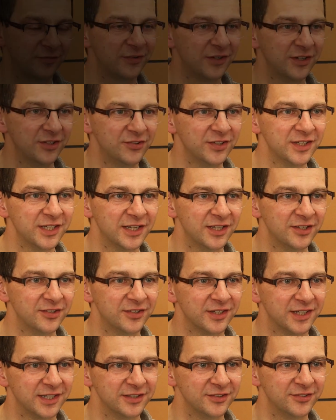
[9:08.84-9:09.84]
first thing
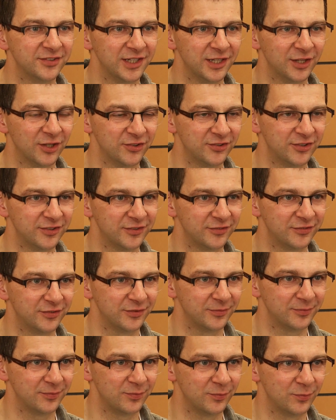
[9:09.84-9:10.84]
is I see lots of
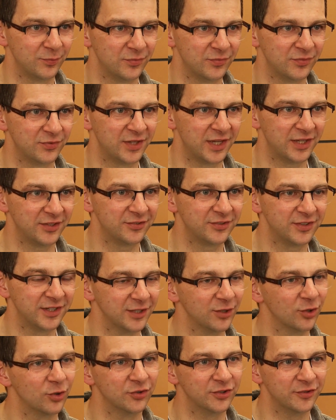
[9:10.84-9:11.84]

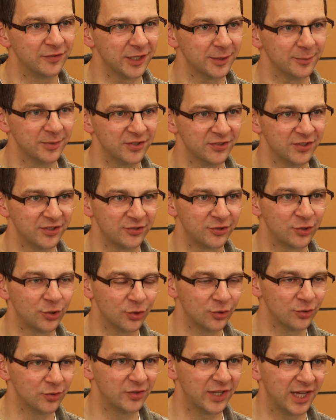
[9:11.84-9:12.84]
testing or development that's
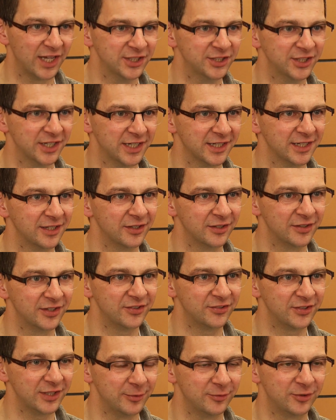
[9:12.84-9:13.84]
called agile
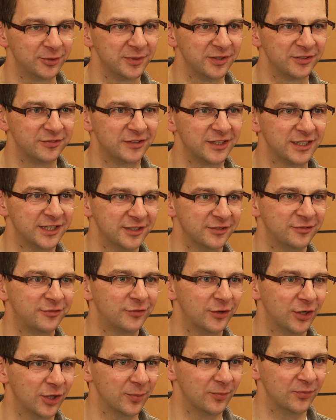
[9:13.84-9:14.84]
that seems to be far
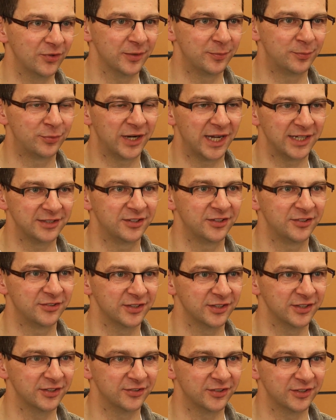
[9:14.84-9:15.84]
from the
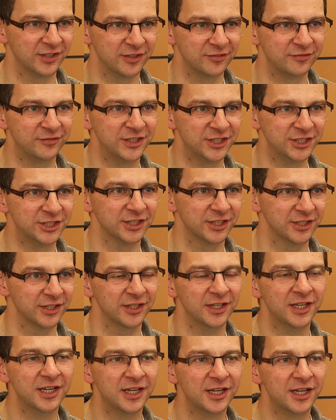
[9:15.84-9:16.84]
practices and the
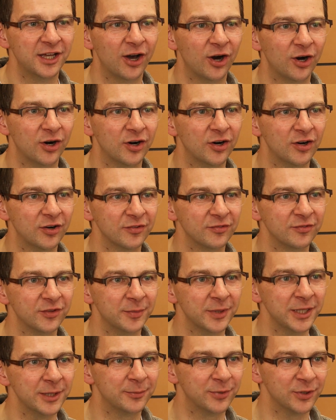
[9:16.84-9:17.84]
vision of the
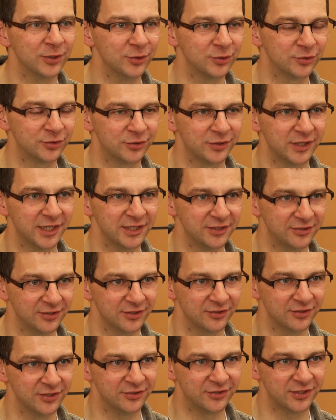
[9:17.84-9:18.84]
people who
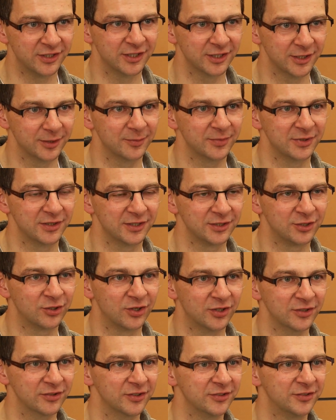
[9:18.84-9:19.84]
created the term and
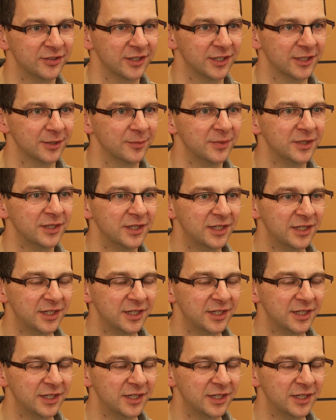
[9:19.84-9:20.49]
coined the term.